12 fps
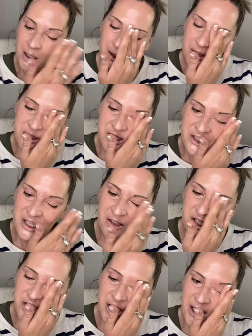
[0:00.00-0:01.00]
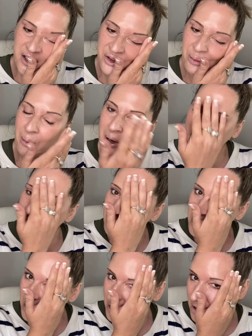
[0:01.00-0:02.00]
This is in the shade
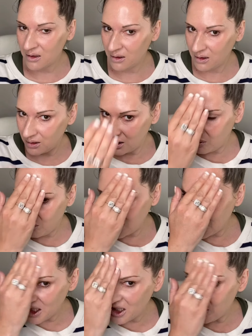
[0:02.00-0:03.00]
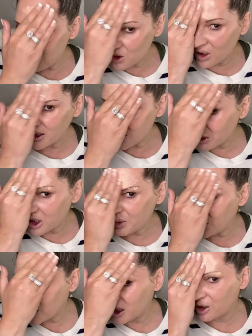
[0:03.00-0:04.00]
Jemima. My skin's a bit dry, so I'm just
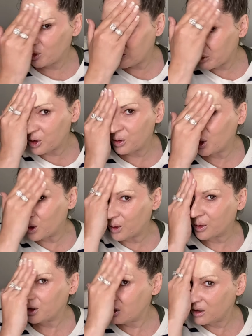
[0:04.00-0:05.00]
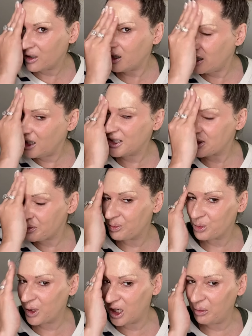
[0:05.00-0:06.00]
putting a little bit more on. It is
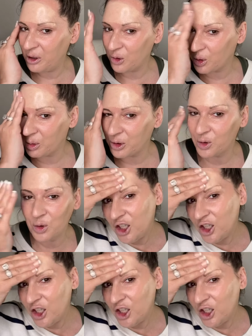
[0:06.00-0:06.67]
pretty buildable.